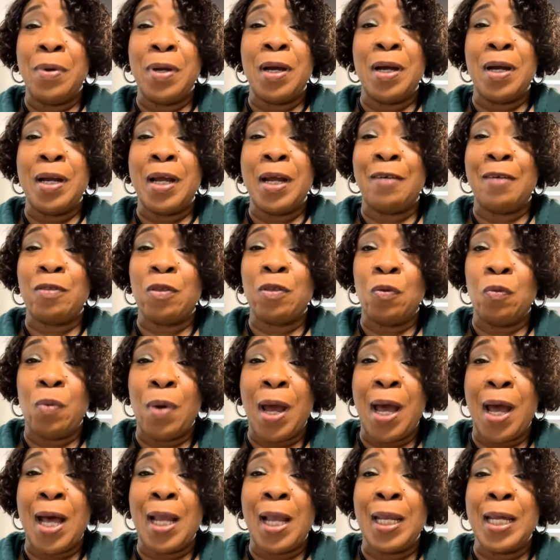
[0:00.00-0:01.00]
We're going to have to
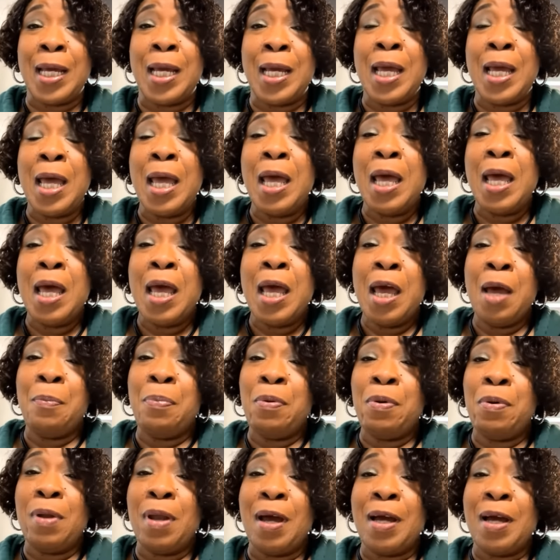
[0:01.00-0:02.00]
rally
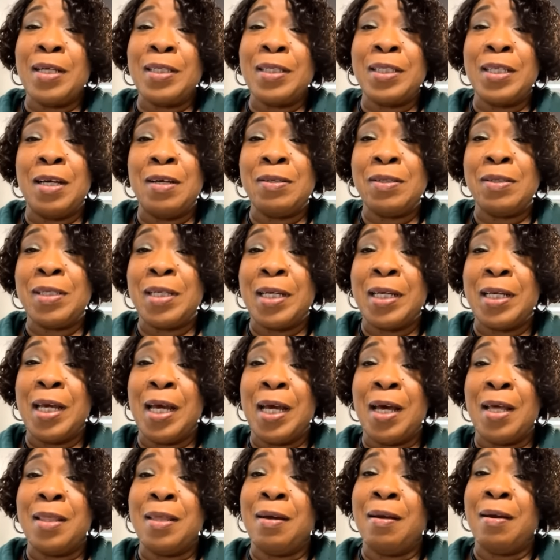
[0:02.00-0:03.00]
and pull ourselves
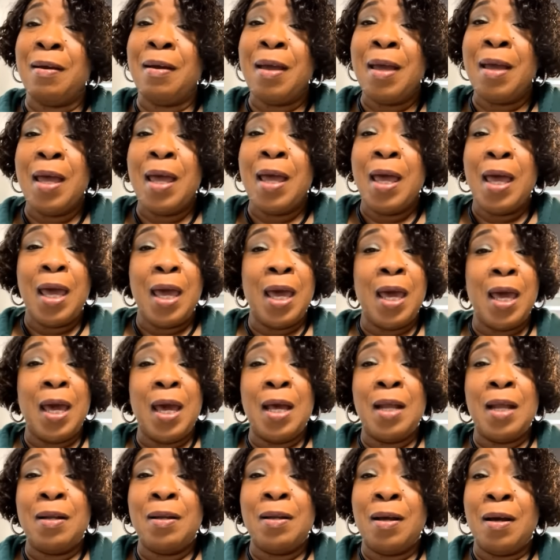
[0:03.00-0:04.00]
together
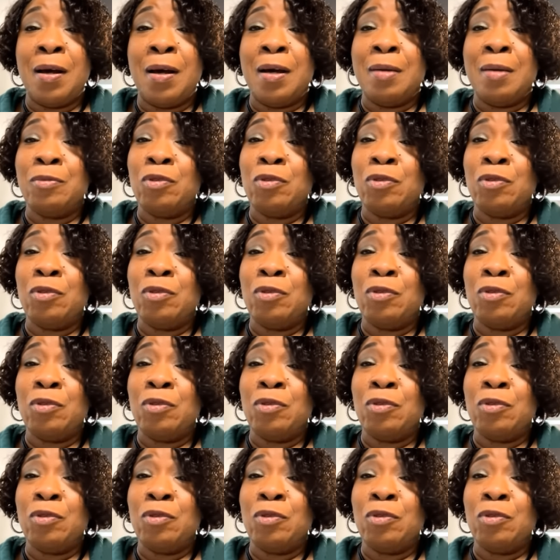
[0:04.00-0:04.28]
and